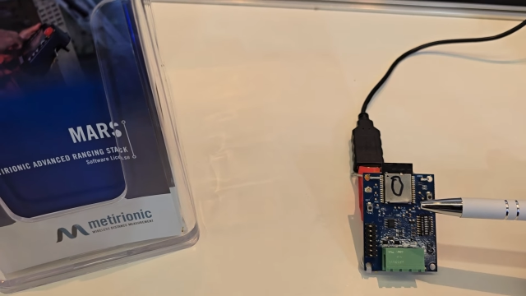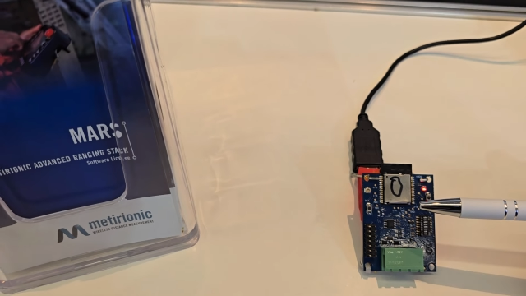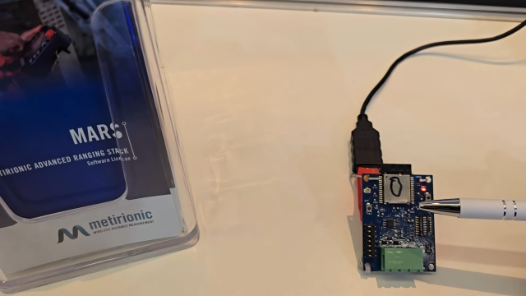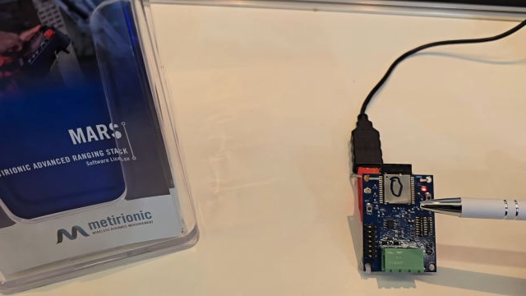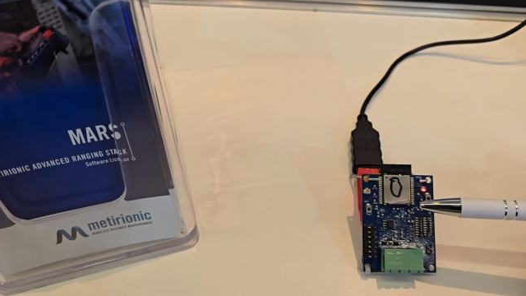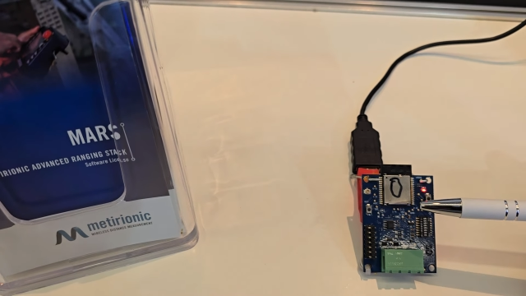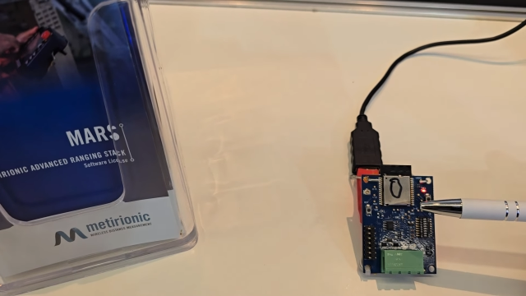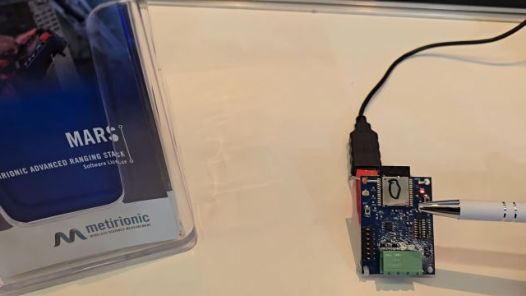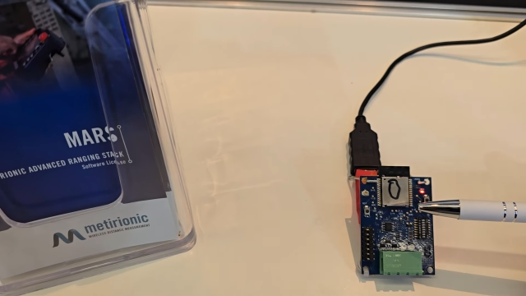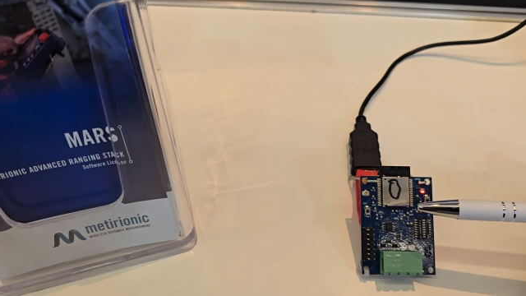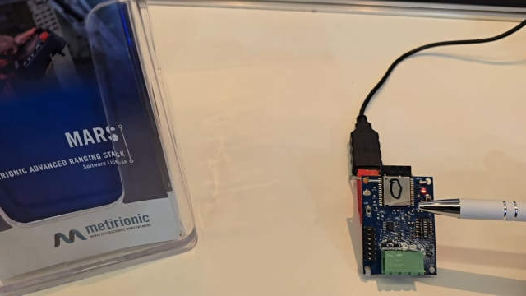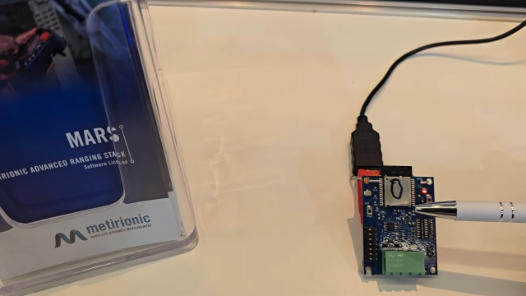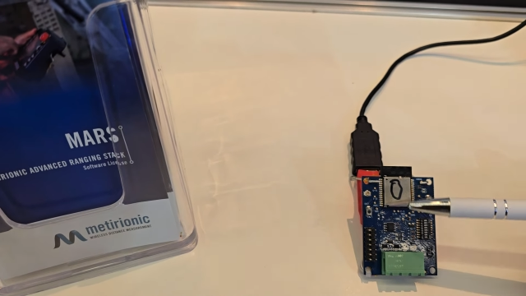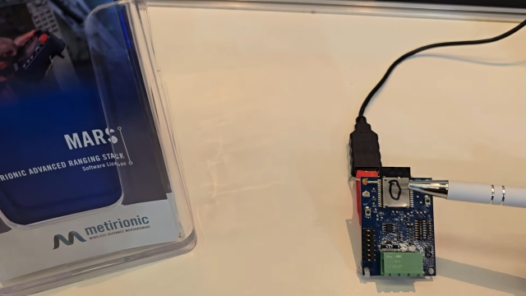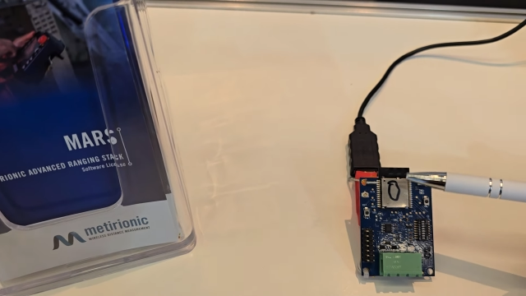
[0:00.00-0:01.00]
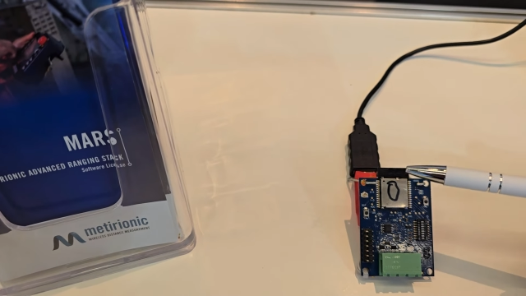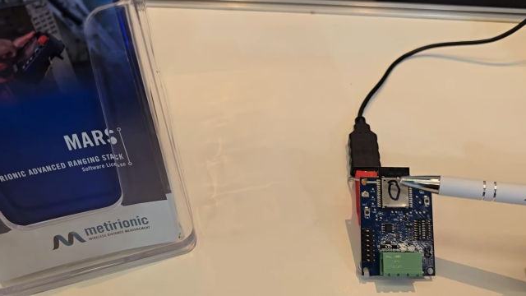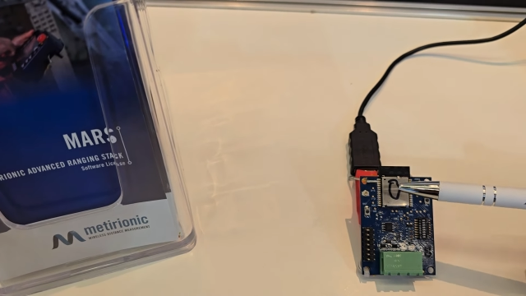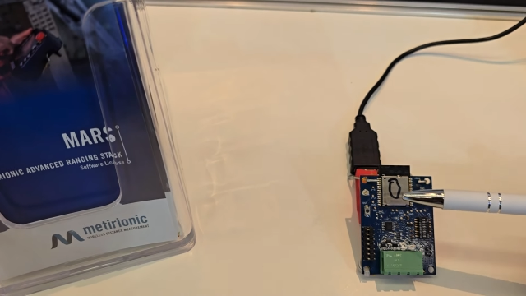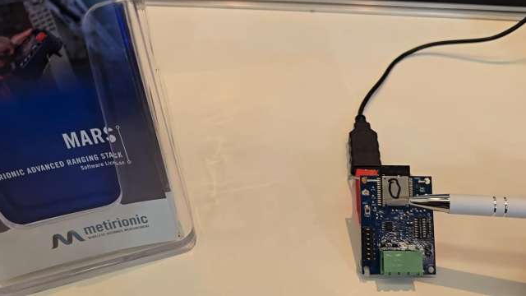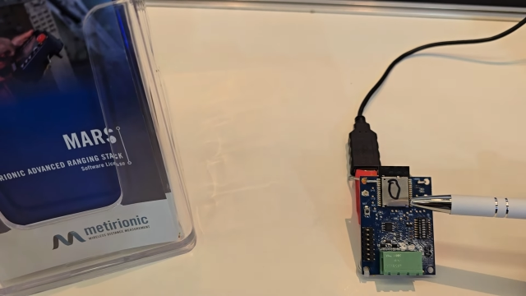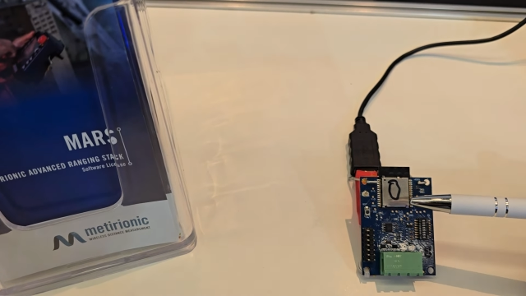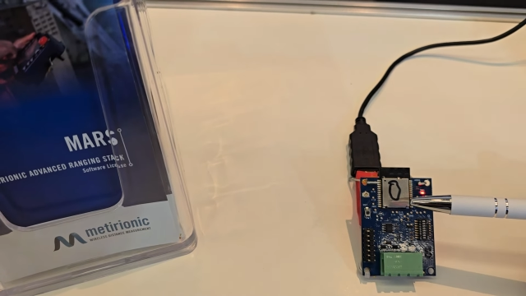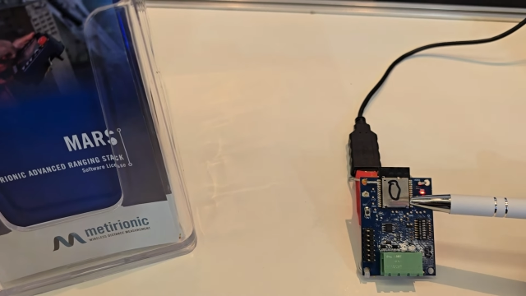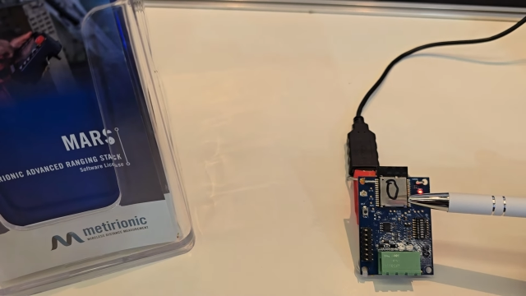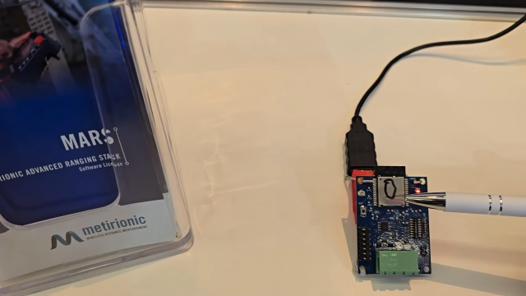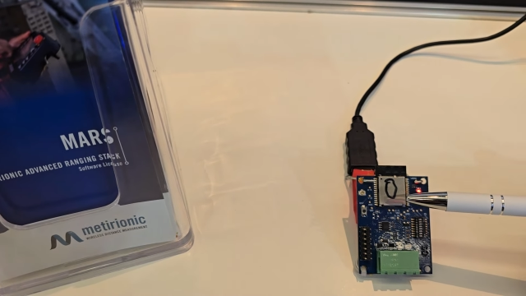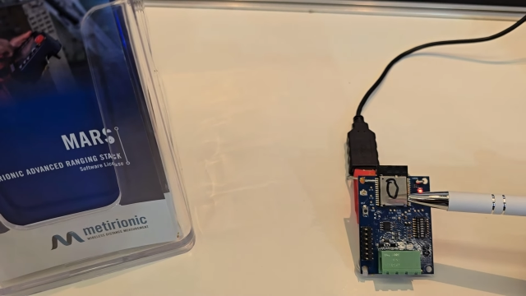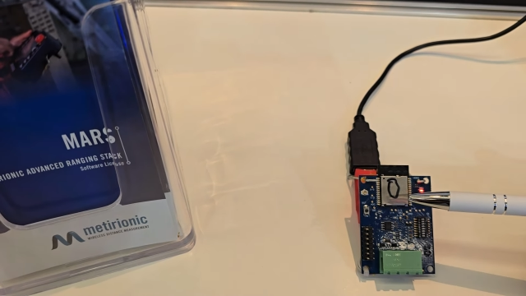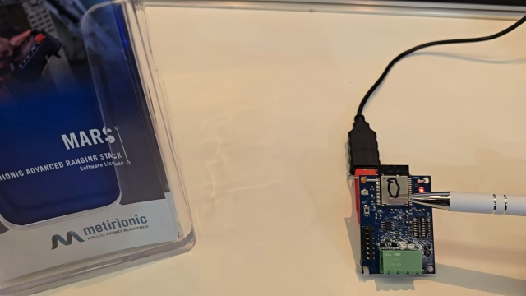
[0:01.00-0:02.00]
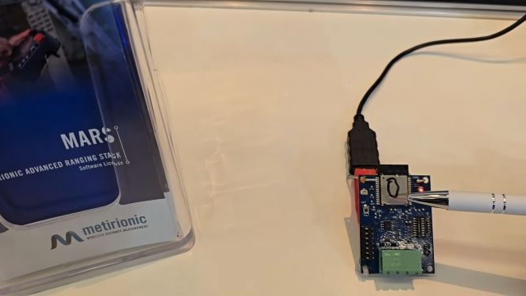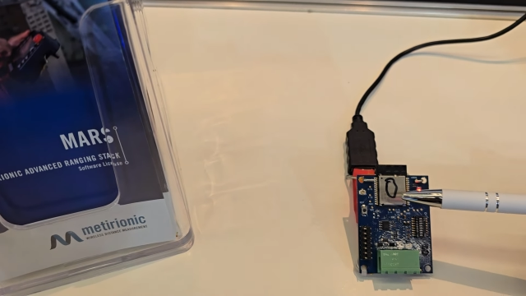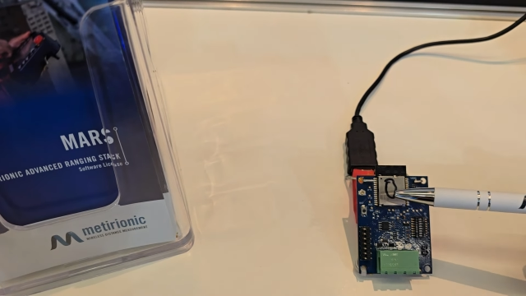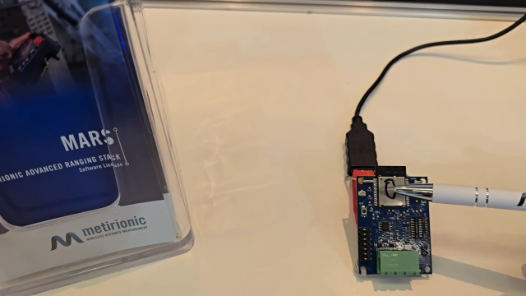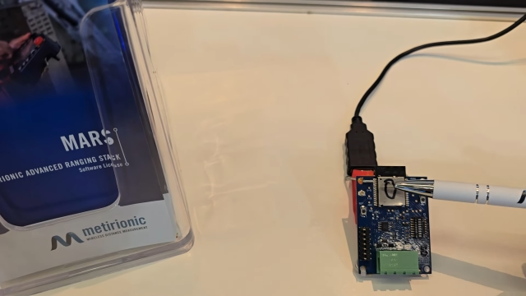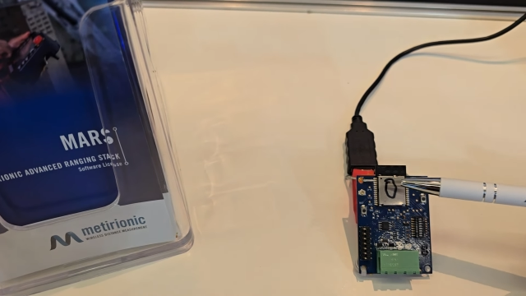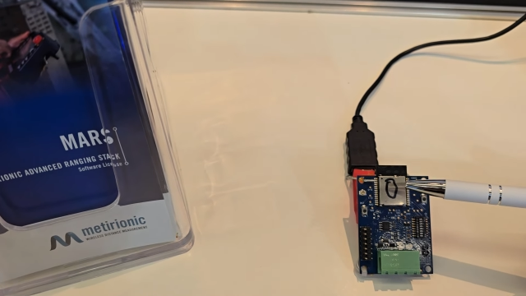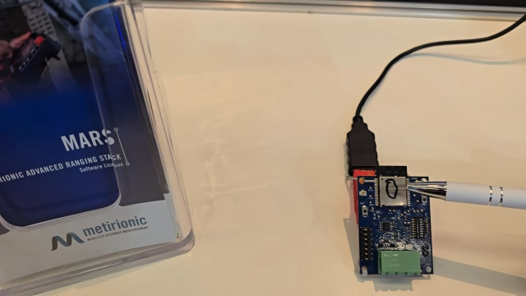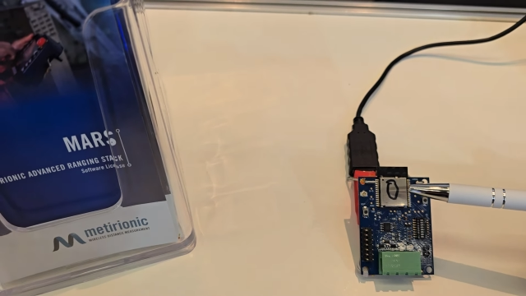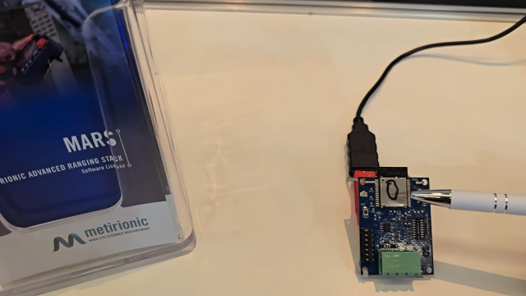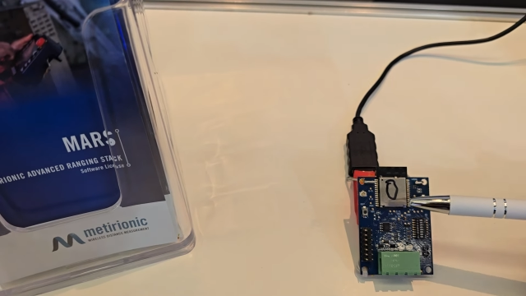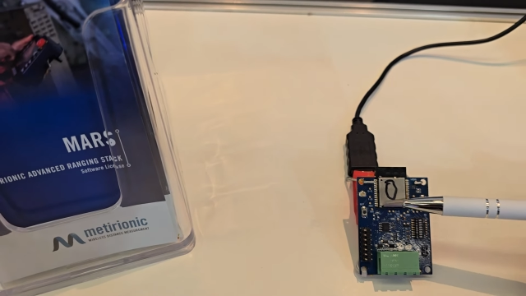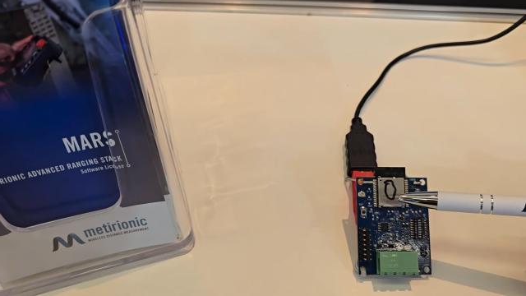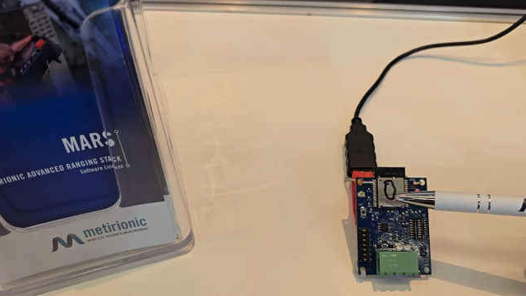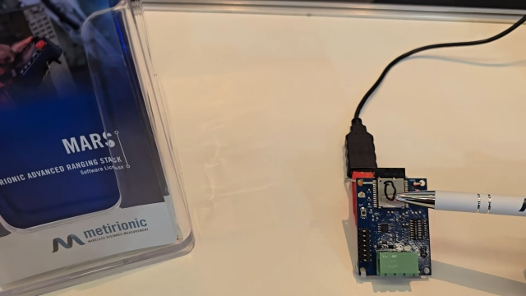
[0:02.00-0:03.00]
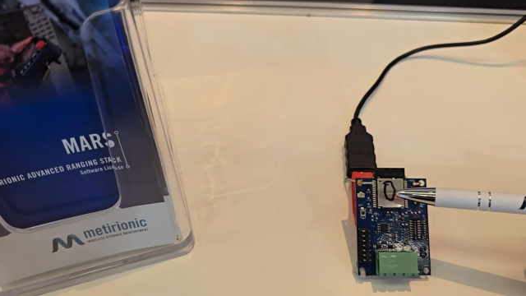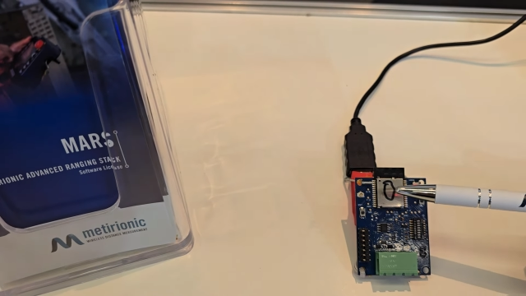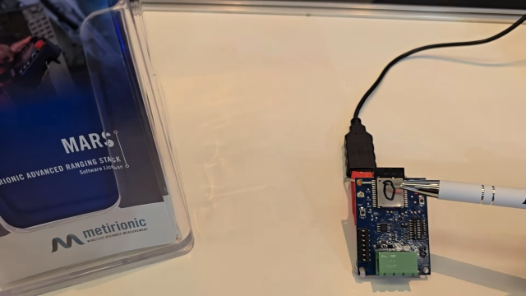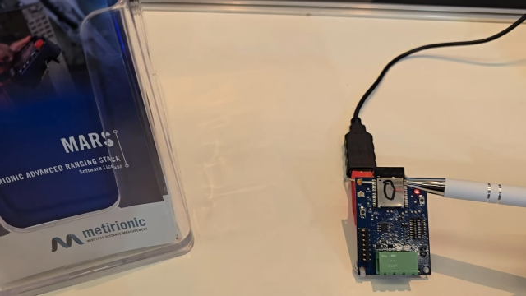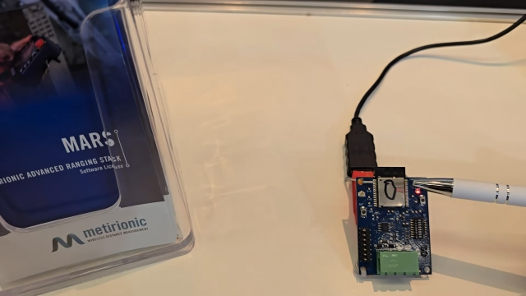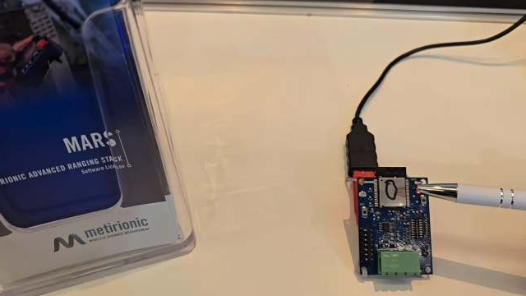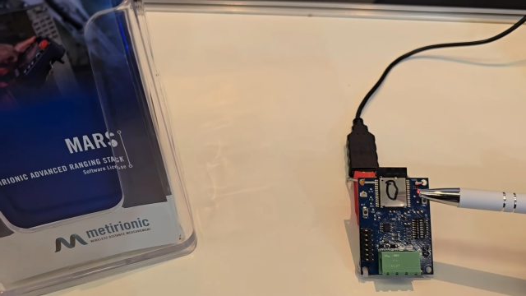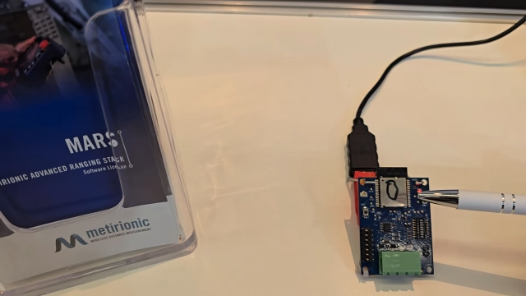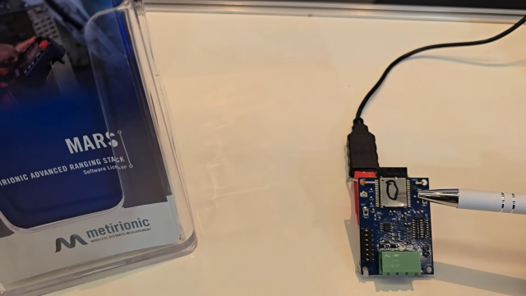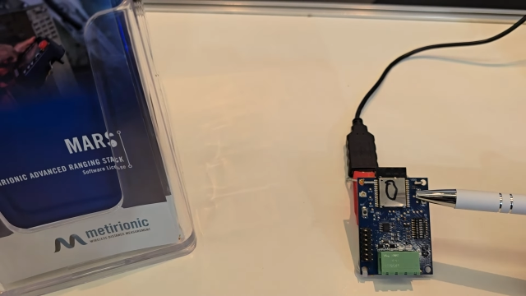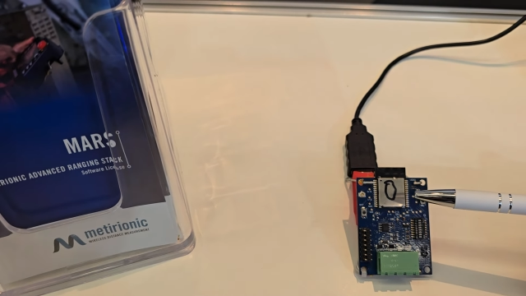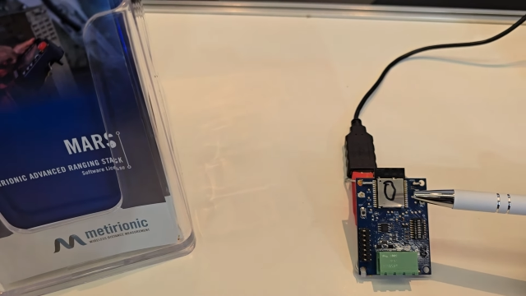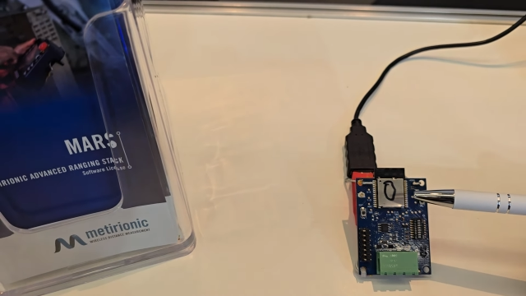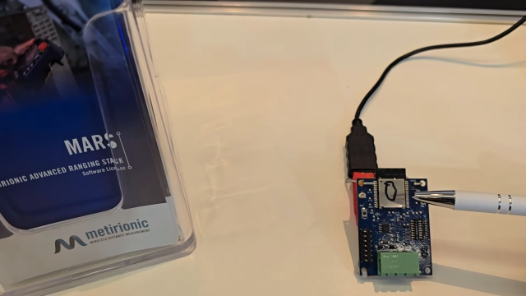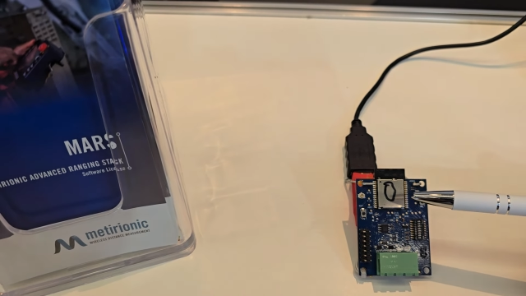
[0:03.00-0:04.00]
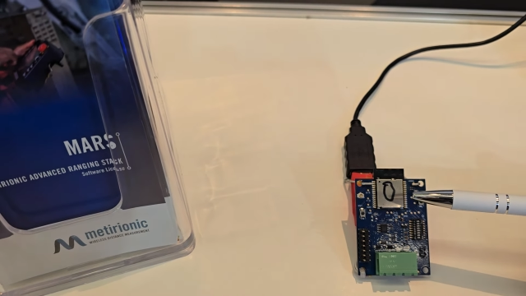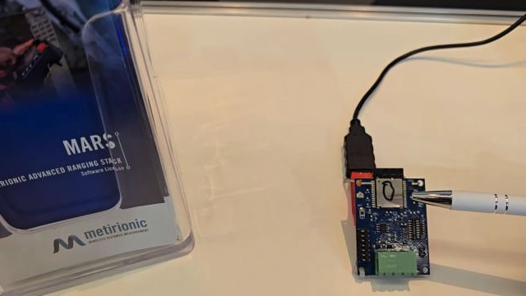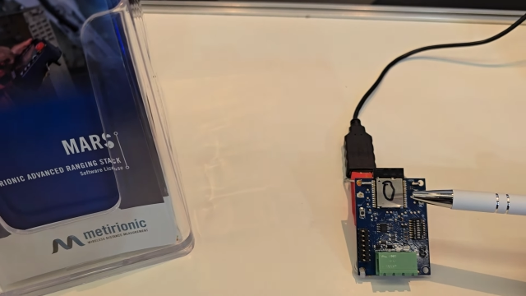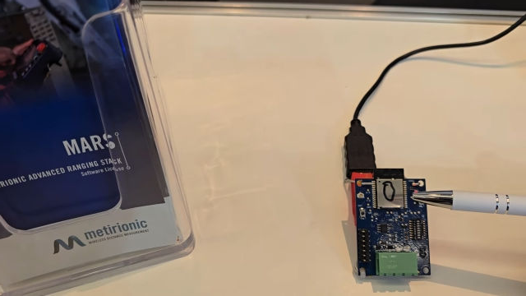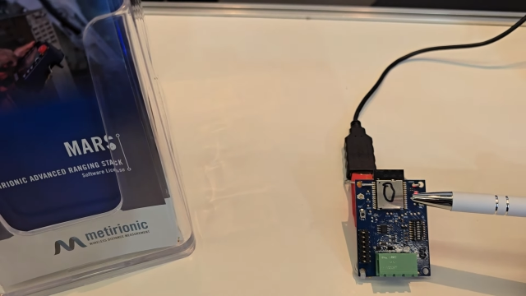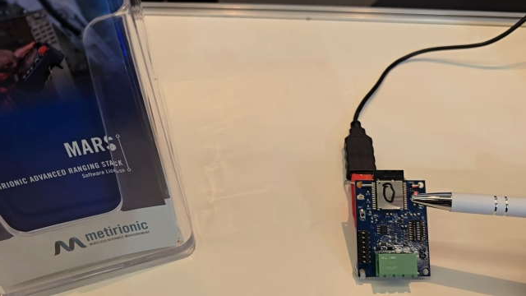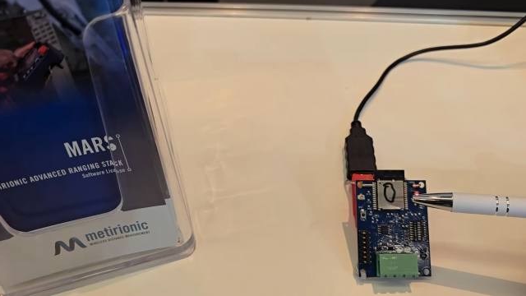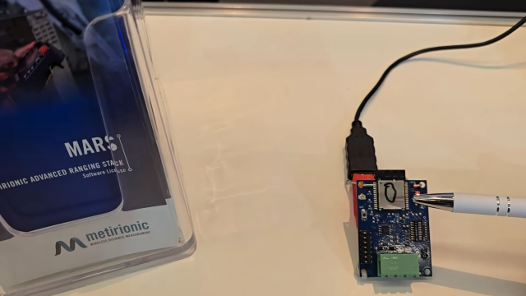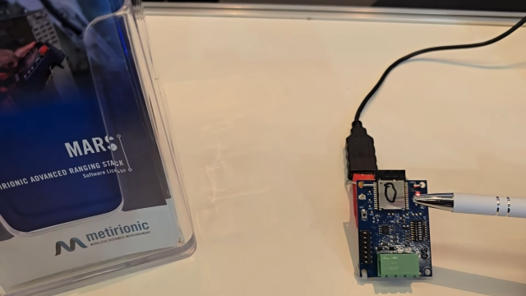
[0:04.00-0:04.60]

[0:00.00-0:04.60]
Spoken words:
(no speaker visible)